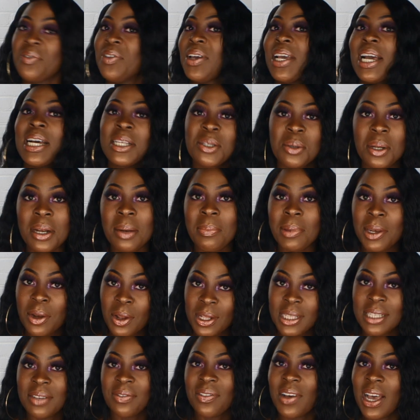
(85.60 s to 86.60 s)
if you guys want to be
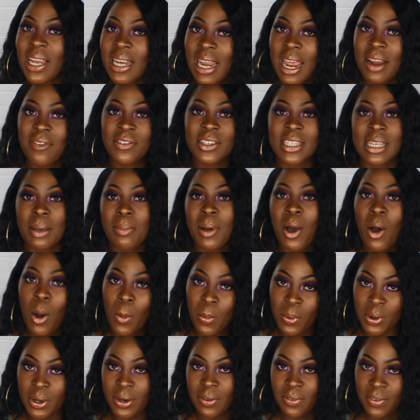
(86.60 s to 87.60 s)
notified every time I
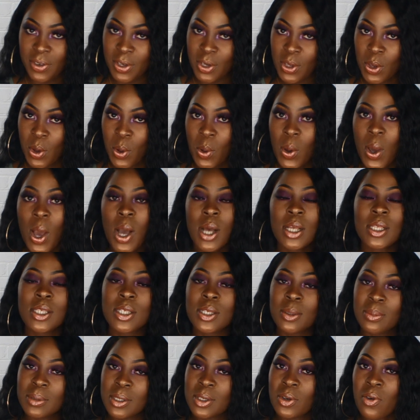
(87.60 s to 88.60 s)
upload a video,
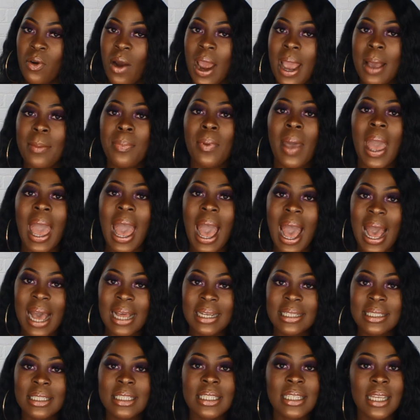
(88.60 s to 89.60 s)
subscribe
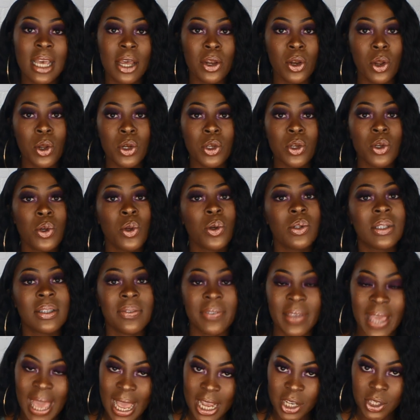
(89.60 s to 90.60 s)
and turn on your
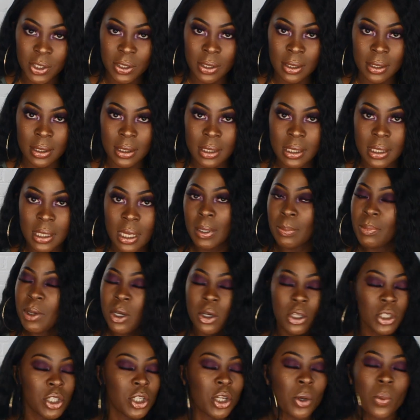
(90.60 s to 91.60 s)
notifications,
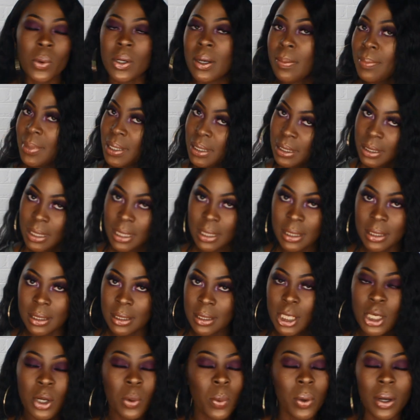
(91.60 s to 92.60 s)
because you don't want to miss
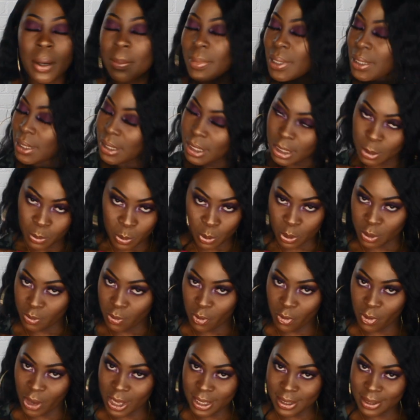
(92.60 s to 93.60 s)
this. You don't want to miss this
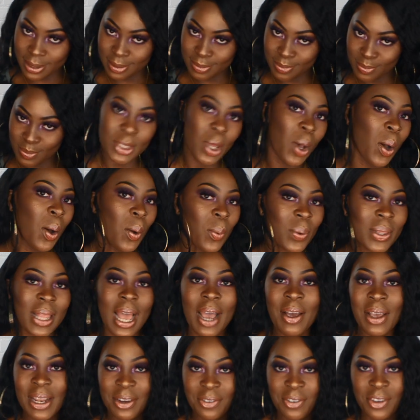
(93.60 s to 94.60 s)
beautiful face. So
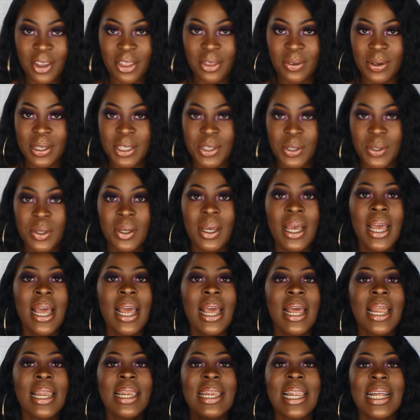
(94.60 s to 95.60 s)
without any further ado,
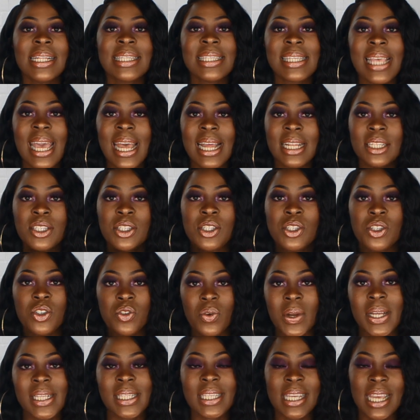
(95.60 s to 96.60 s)
let's get
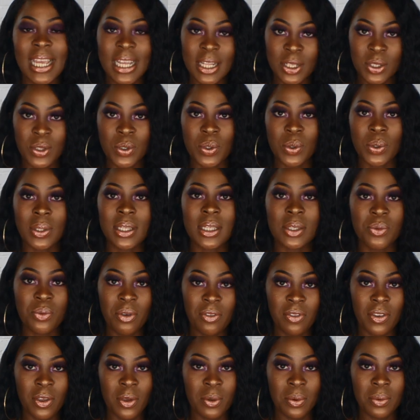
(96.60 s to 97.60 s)
straight into this
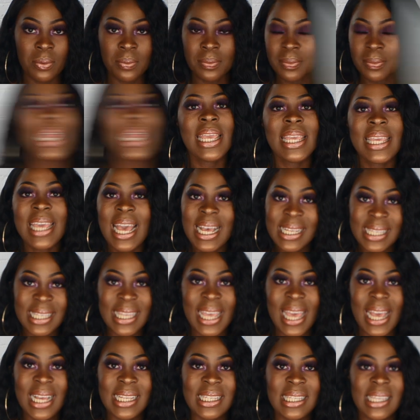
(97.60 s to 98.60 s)
review.
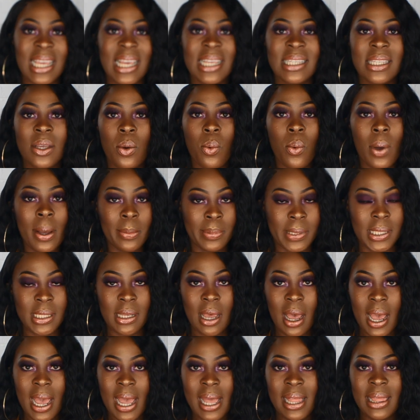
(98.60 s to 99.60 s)
Yeskicks is a
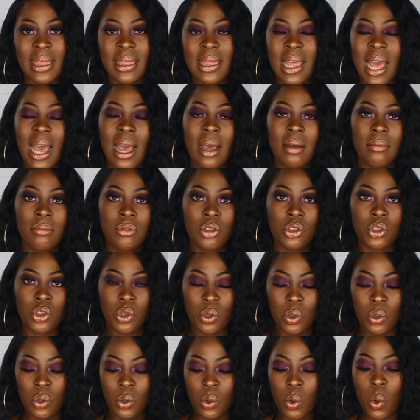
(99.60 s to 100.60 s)
website that
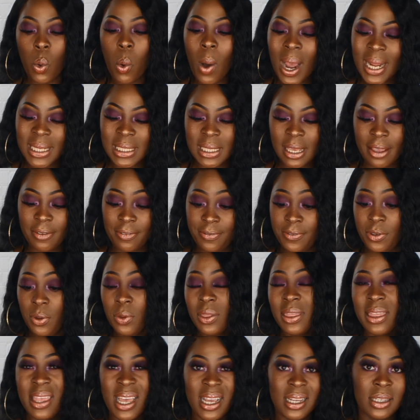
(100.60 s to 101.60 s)
do quite a few
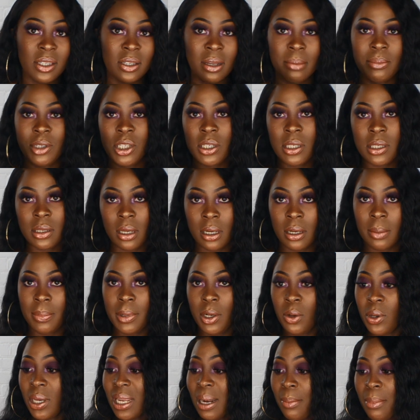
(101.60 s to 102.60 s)
things, so I'm just going to
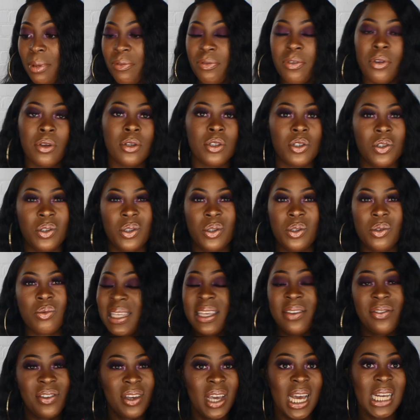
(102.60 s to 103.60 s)
be looking at my phone just to
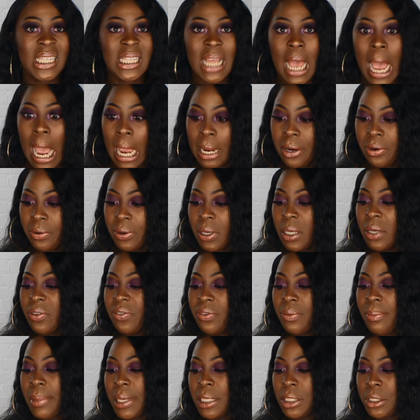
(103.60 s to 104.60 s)
give you guys accurate
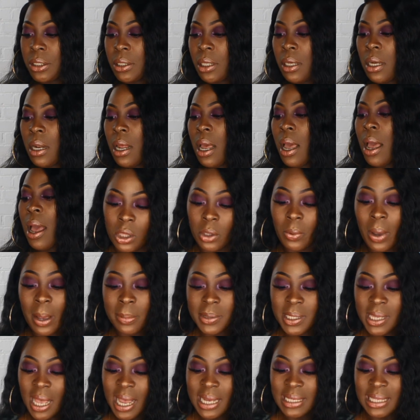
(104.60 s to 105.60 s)
information. The
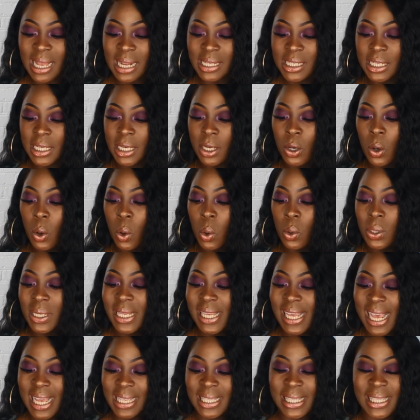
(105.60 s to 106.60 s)
website is actually called
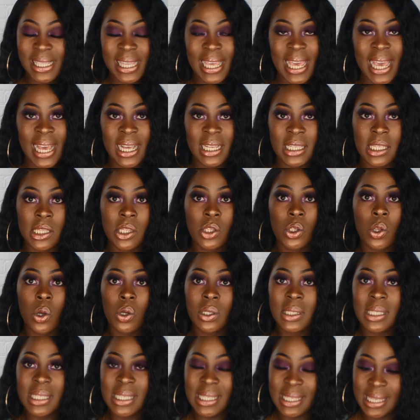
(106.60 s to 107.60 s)

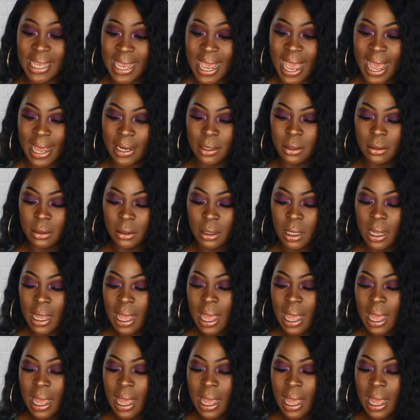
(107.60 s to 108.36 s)
Yeskicks.Cn,